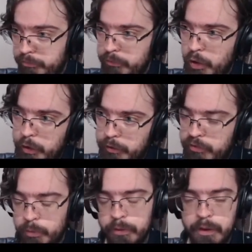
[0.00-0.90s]
load
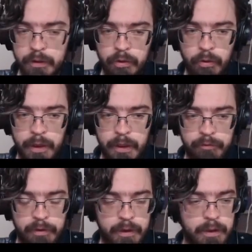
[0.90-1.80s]
into and then load out
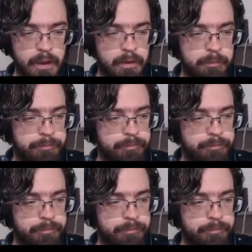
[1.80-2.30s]
of the encounter.